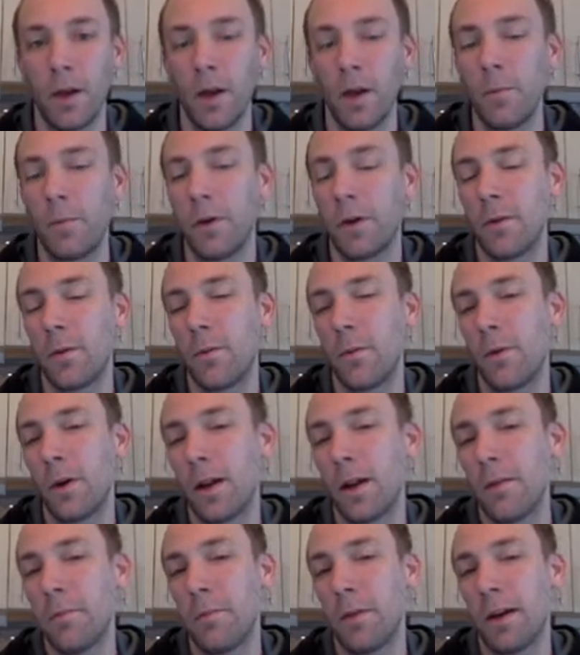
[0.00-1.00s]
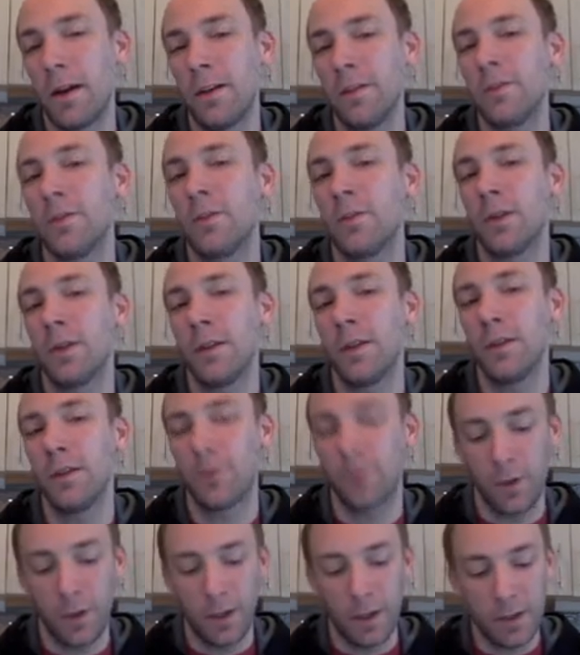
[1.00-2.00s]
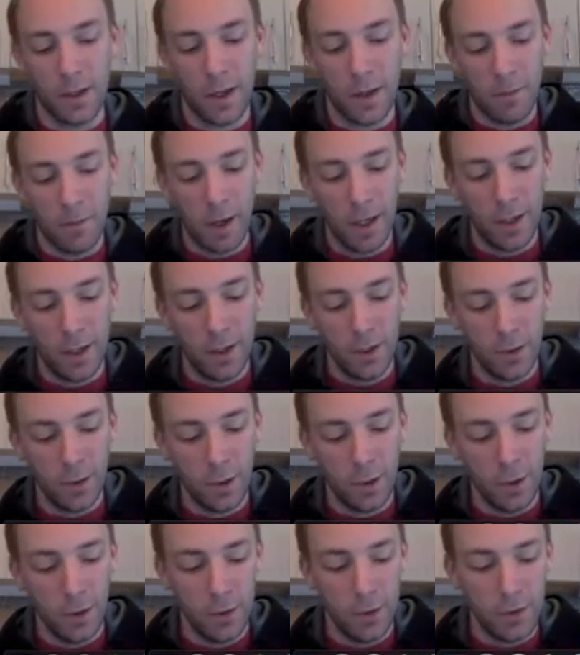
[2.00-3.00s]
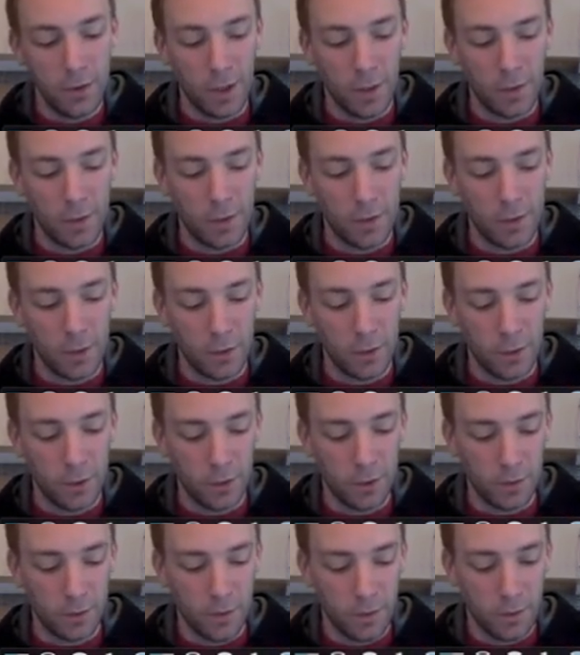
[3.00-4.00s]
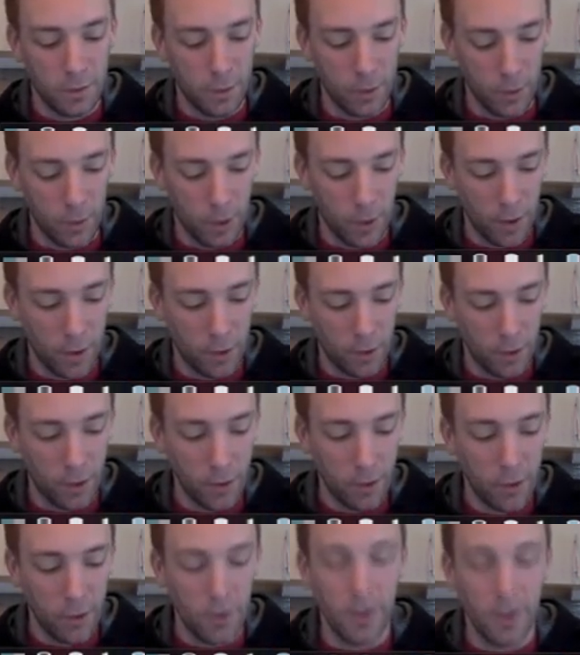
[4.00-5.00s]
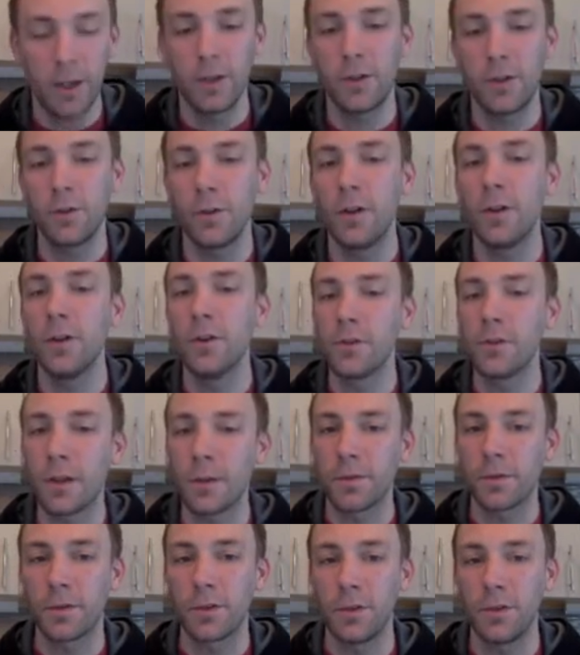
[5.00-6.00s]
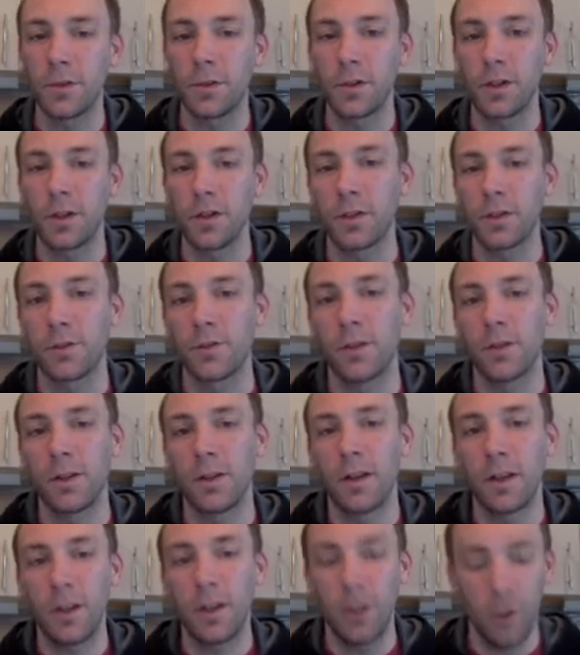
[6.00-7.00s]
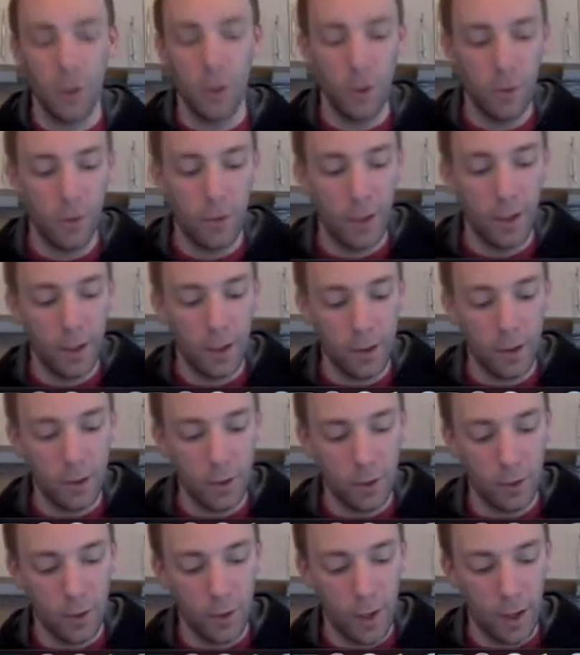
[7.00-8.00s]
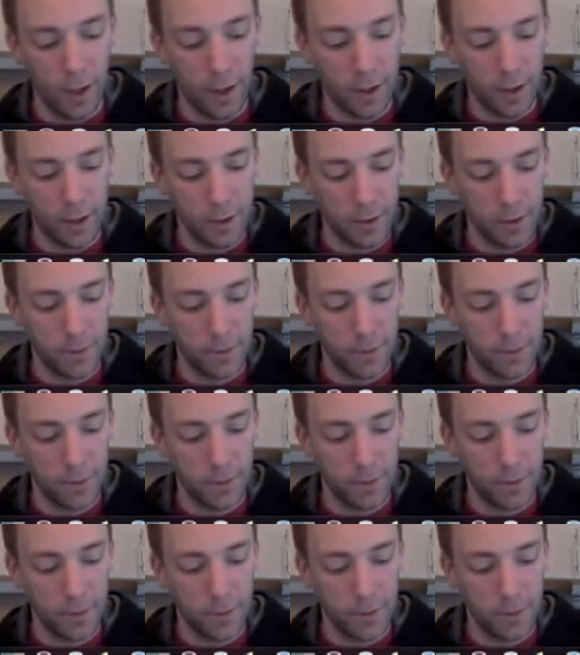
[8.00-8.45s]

But what I might do on this one is I might do a u substitution. Okay, so let's go ahead and do a u substitution on this one and let u be 2x.